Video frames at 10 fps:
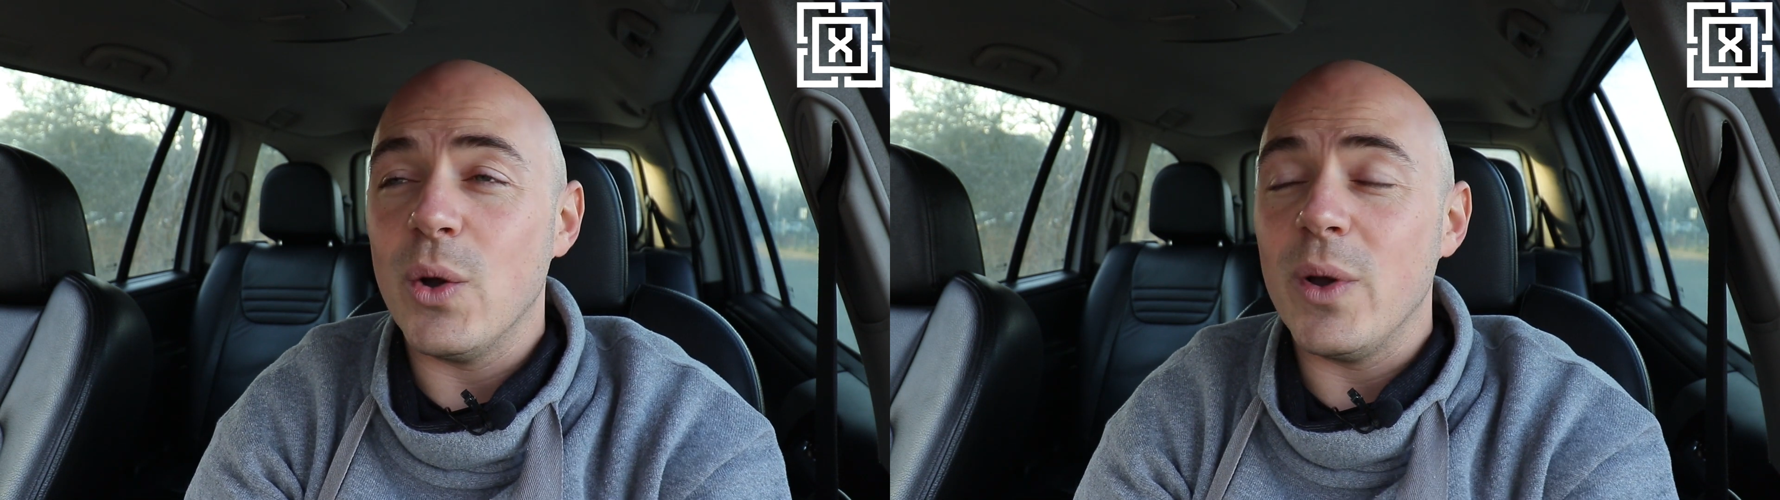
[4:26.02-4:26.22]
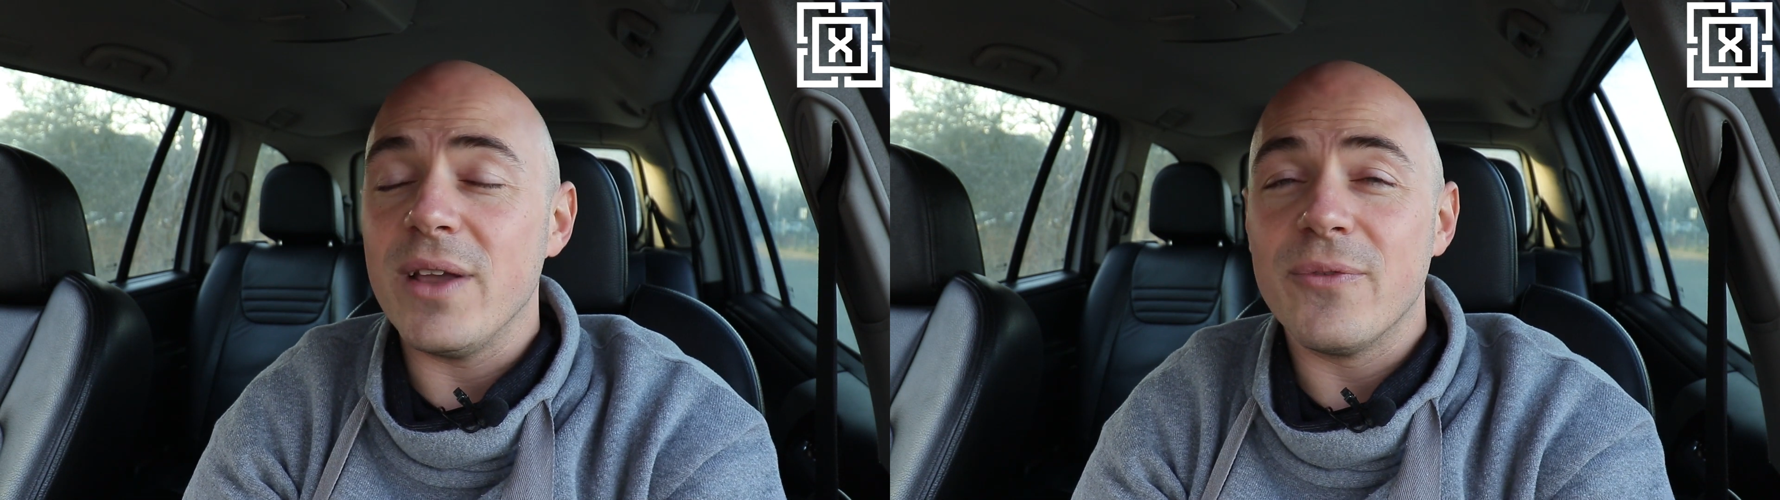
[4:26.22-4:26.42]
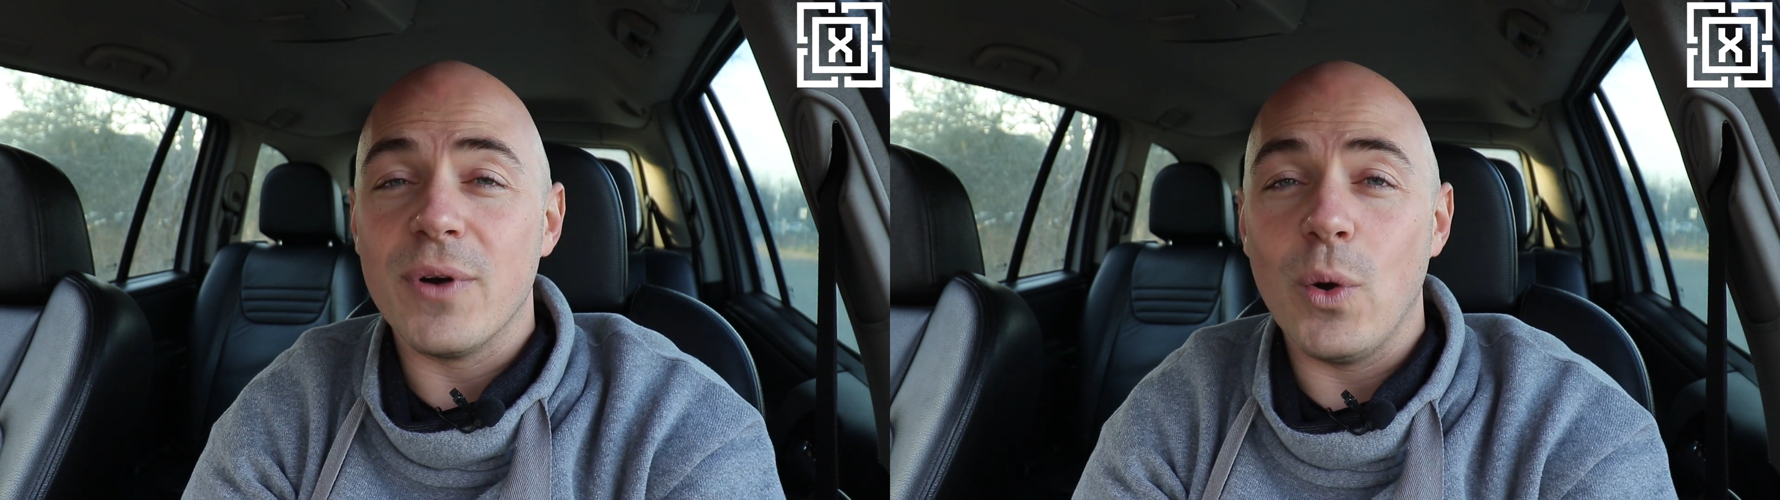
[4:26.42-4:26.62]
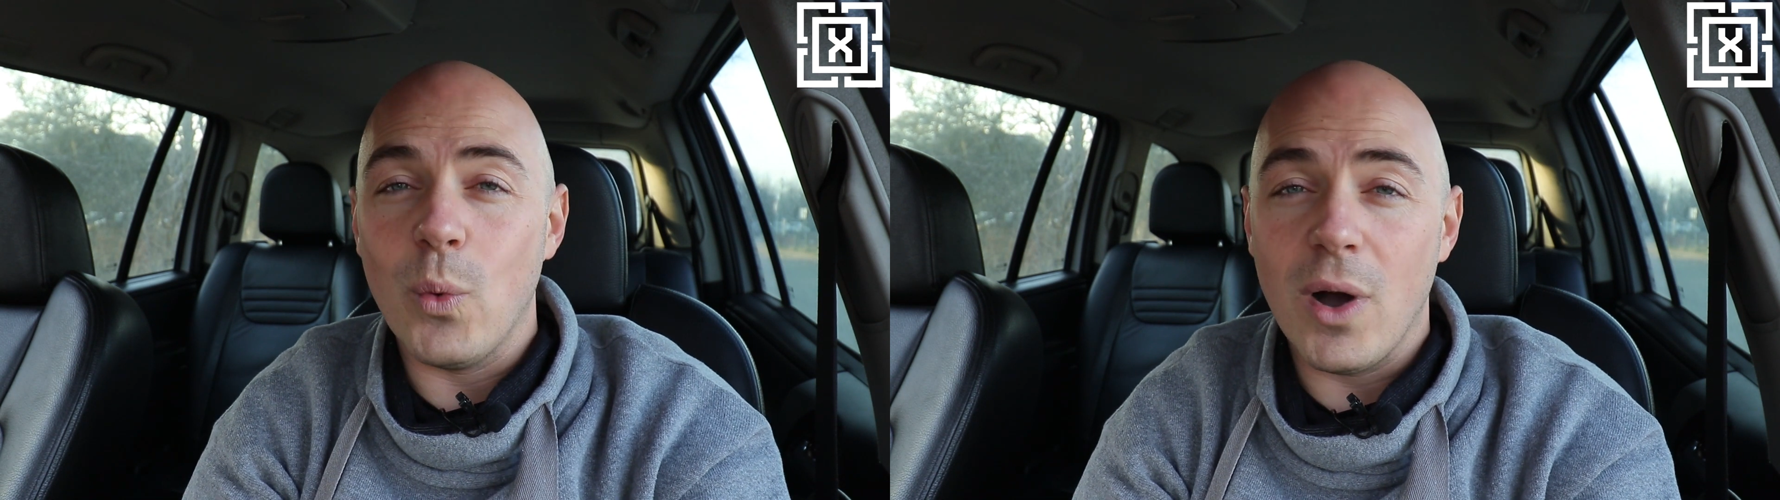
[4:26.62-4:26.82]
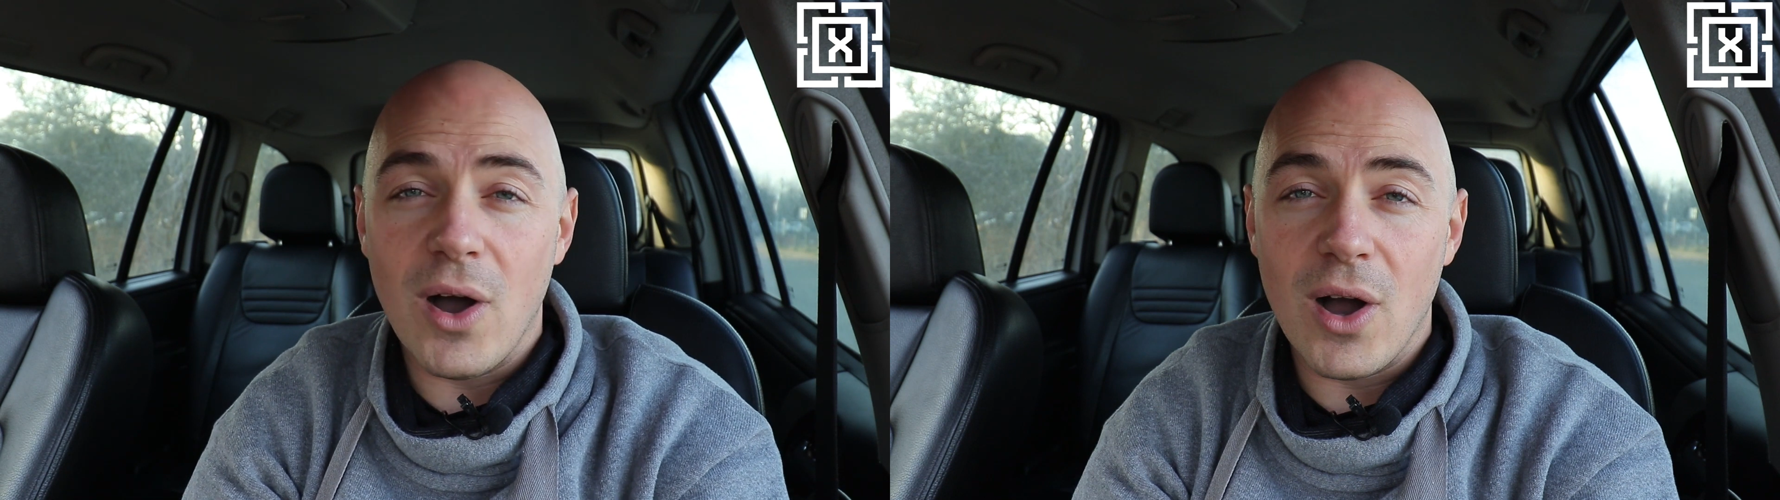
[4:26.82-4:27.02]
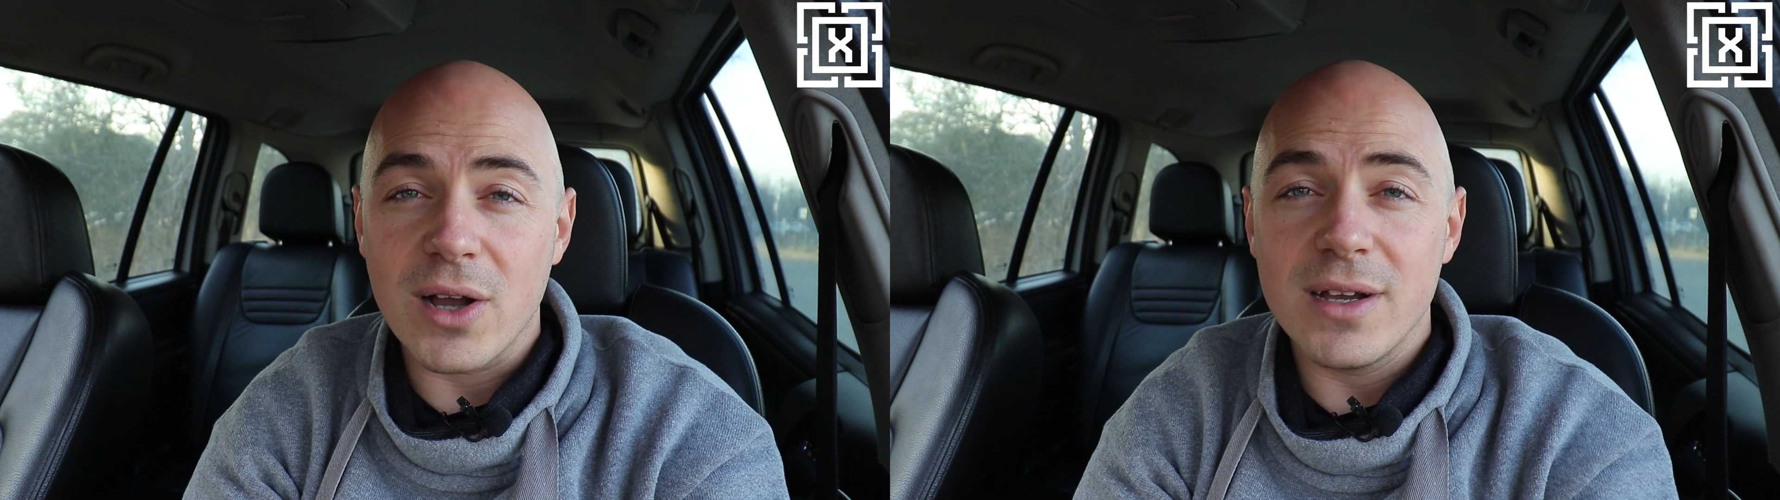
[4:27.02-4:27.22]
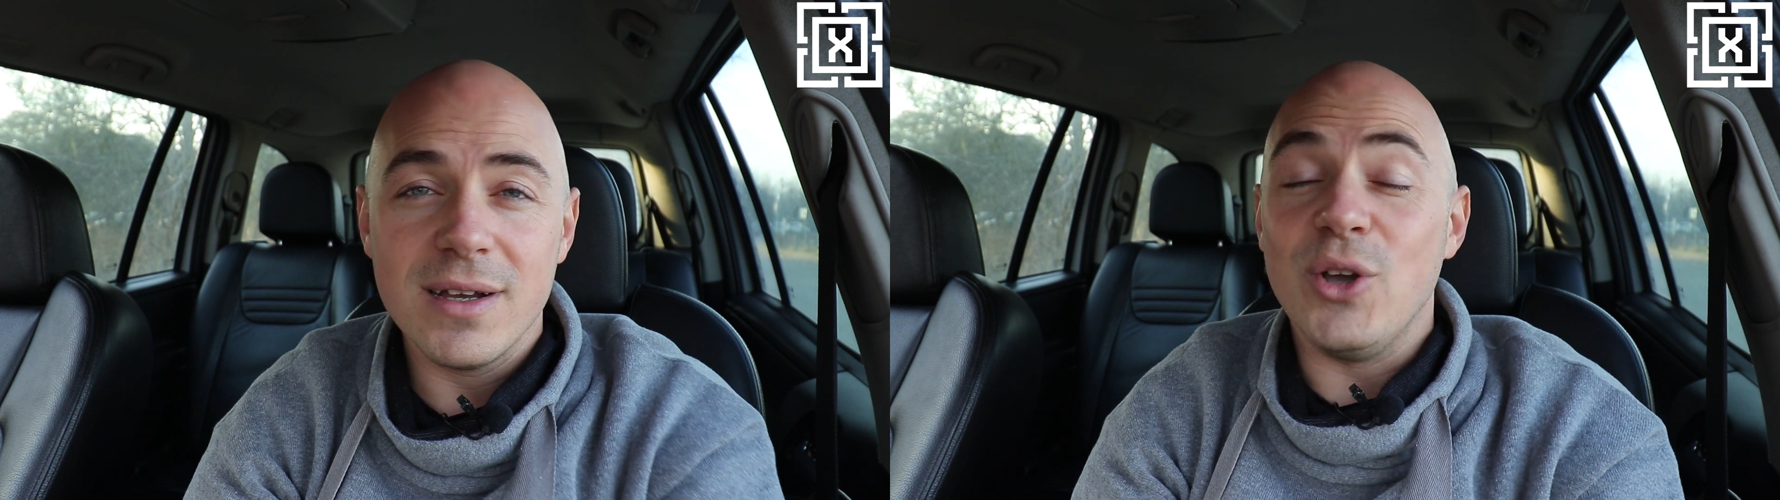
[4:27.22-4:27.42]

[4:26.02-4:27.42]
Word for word: going for a walk,